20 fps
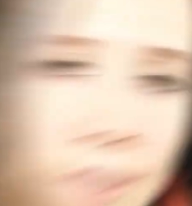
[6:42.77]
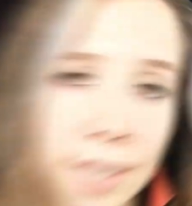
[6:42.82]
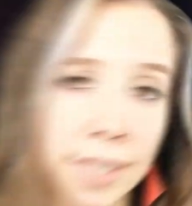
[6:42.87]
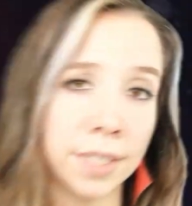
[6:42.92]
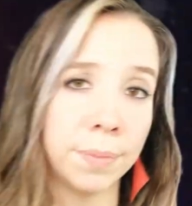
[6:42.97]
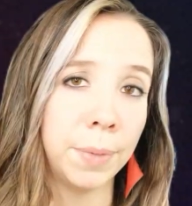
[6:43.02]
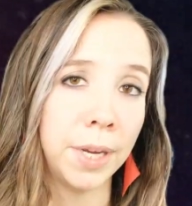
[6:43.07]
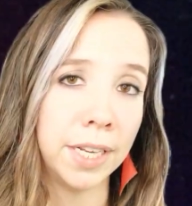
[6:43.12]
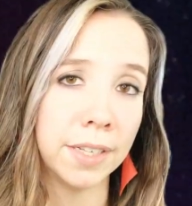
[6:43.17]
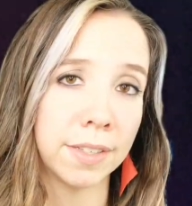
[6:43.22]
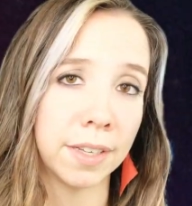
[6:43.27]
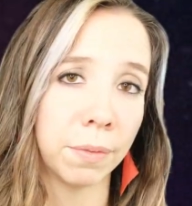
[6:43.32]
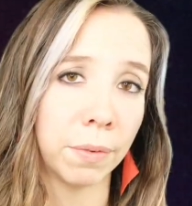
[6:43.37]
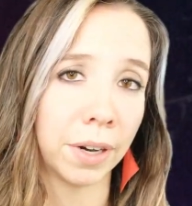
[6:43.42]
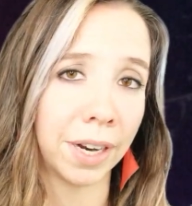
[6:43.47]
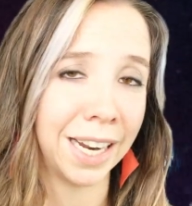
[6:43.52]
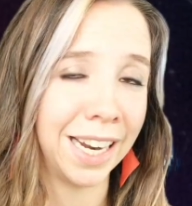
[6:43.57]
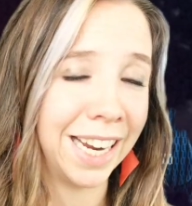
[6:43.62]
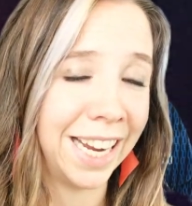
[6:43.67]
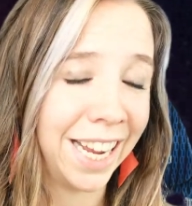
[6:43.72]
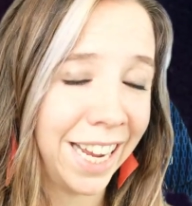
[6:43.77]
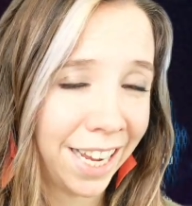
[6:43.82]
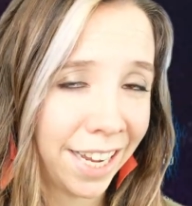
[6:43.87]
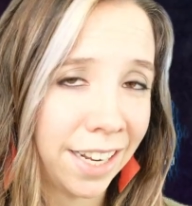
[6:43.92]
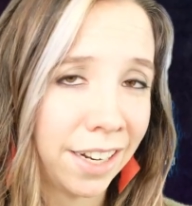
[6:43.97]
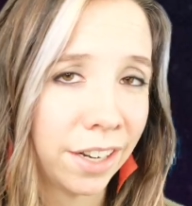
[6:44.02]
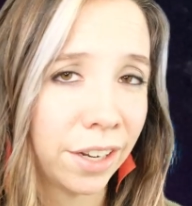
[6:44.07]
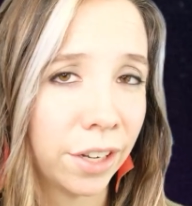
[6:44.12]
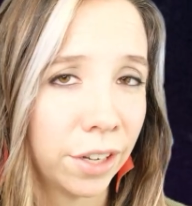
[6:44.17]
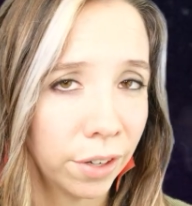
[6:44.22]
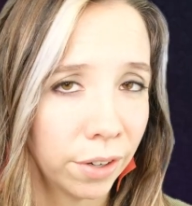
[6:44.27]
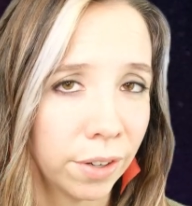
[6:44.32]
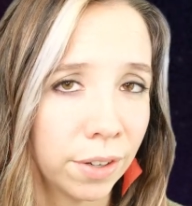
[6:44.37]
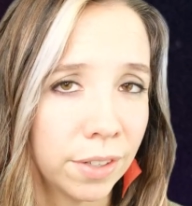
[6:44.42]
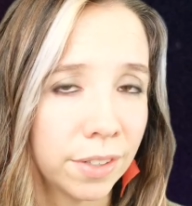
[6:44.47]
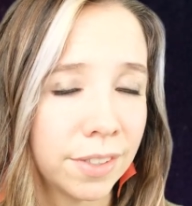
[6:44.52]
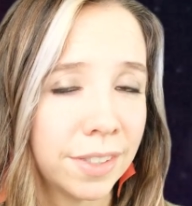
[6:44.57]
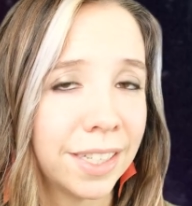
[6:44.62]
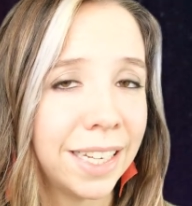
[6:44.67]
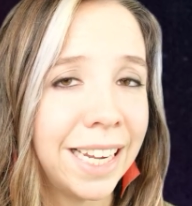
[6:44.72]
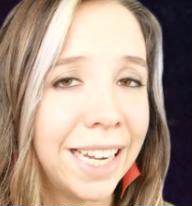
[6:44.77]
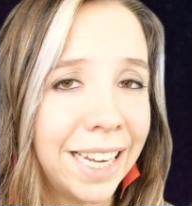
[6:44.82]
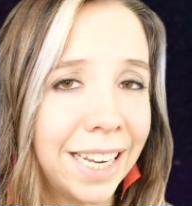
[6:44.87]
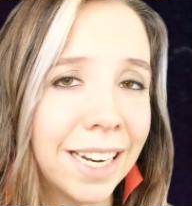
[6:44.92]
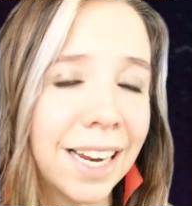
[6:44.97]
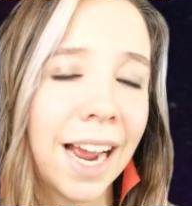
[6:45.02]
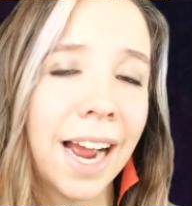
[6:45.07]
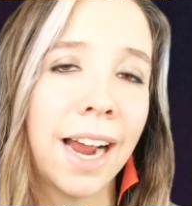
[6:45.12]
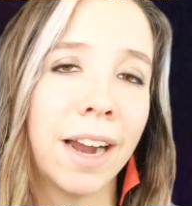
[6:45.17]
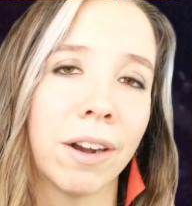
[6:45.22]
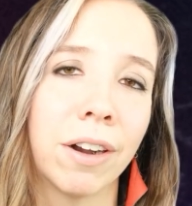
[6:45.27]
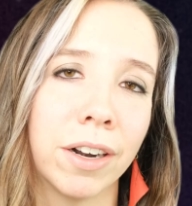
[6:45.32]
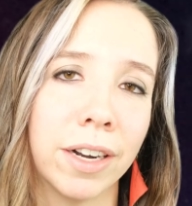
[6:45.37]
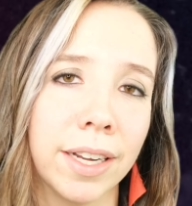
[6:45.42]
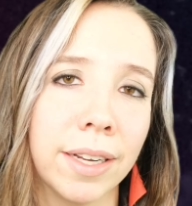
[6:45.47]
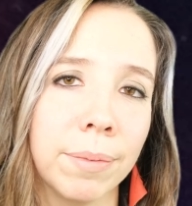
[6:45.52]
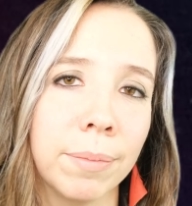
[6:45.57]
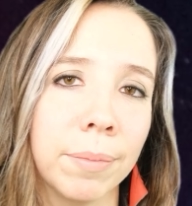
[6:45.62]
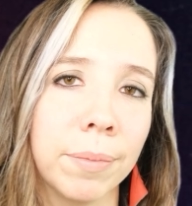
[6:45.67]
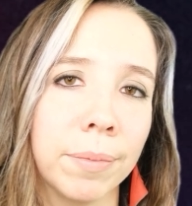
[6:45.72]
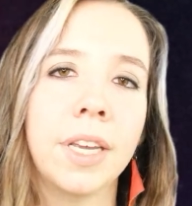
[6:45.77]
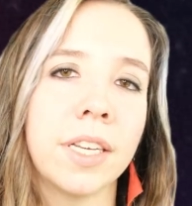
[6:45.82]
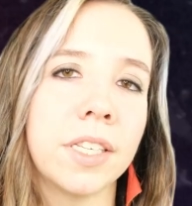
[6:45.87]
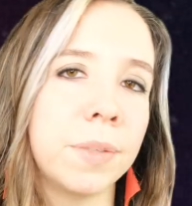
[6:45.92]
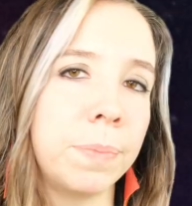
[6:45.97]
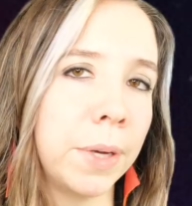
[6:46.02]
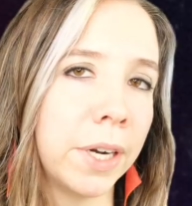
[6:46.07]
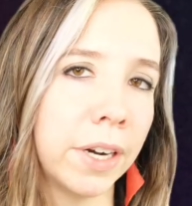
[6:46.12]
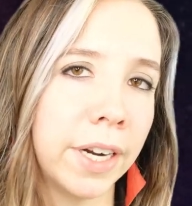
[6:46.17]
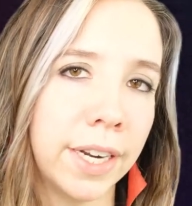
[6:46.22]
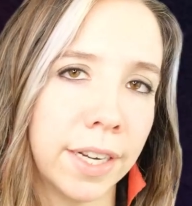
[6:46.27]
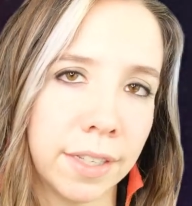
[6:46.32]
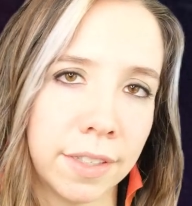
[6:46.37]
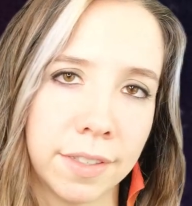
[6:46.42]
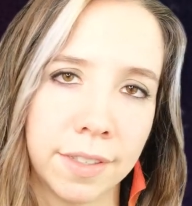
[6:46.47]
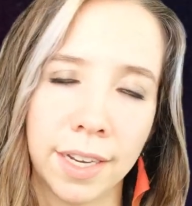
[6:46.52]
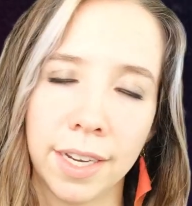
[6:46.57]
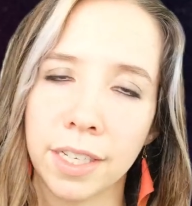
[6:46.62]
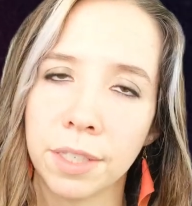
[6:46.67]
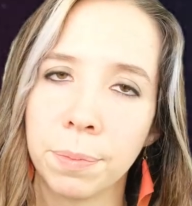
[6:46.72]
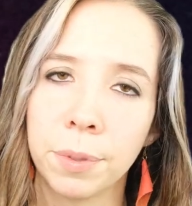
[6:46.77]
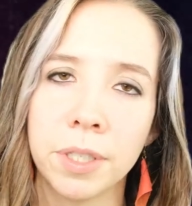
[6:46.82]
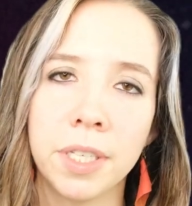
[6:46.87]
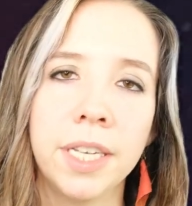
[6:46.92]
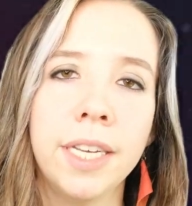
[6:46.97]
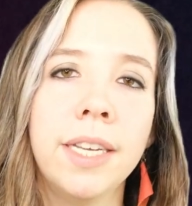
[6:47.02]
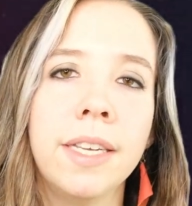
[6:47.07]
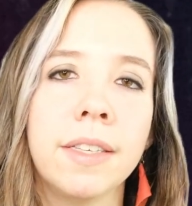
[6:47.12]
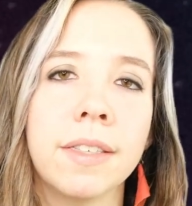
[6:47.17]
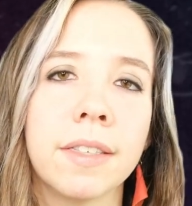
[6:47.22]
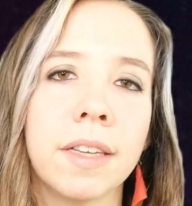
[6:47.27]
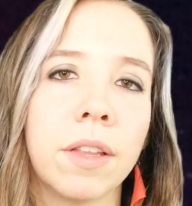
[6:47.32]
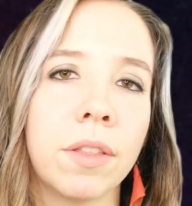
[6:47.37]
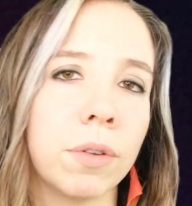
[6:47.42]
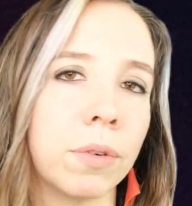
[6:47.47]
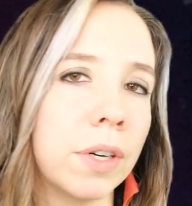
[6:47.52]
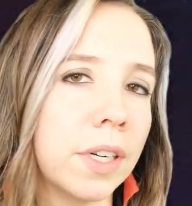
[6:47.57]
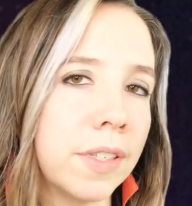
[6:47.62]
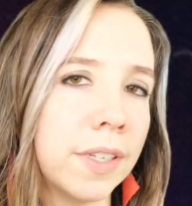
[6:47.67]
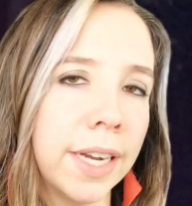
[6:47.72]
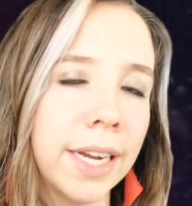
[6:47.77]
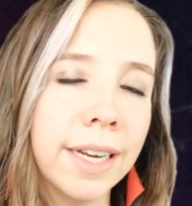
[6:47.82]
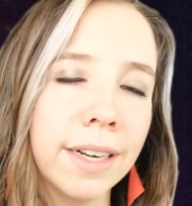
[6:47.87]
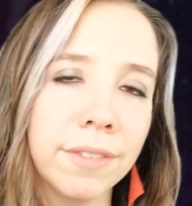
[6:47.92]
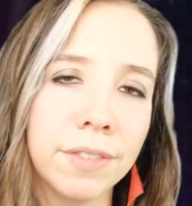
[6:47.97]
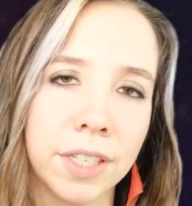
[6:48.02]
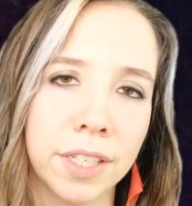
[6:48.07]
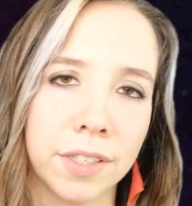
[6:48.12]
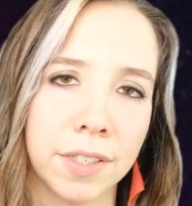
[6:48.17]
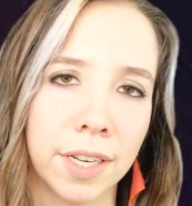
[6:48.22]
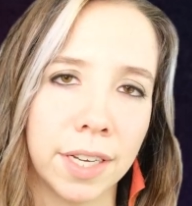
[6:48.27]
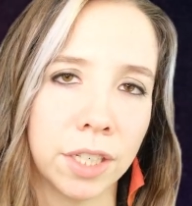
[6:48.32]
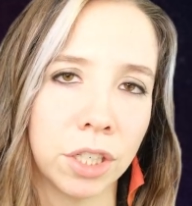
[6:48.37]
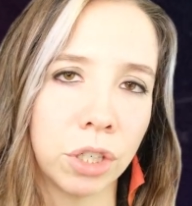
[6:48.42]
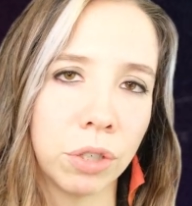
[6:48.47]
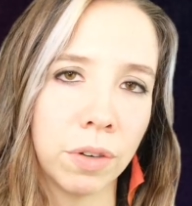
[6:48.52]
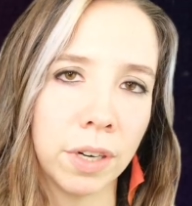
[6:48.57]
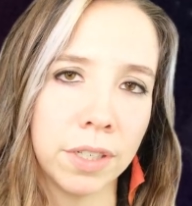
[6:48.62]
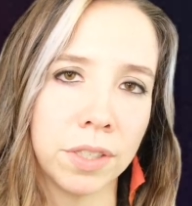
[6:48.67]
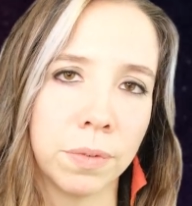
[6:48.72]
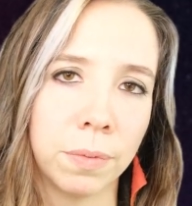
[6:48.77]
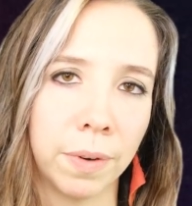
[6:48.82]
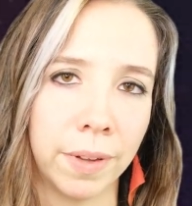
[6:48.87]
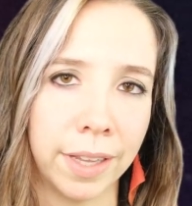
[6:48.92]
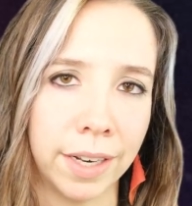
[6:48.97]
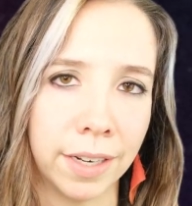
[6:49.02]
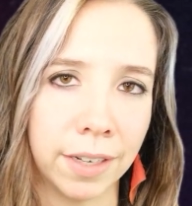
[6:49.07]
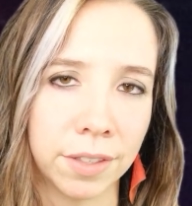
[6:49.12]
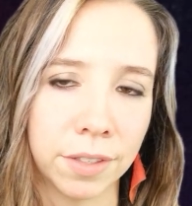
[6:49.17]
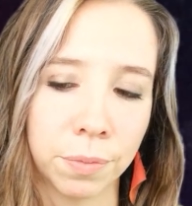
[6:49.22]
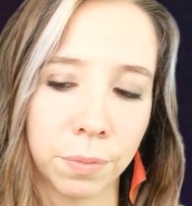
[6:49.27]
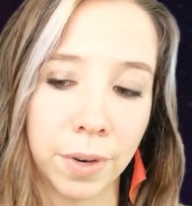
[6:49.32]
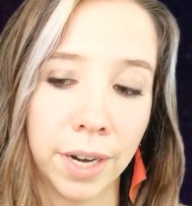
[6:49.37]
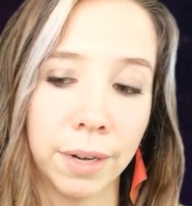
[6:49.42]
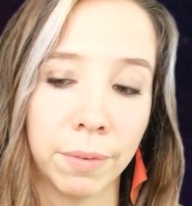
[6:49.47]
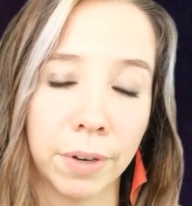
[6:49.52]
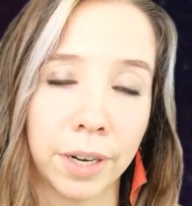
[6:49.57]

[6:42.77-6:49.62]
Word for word: This means that we're going to hit Google's E acronym: experience, expertise, authoritativeness, and trustworthiness, right?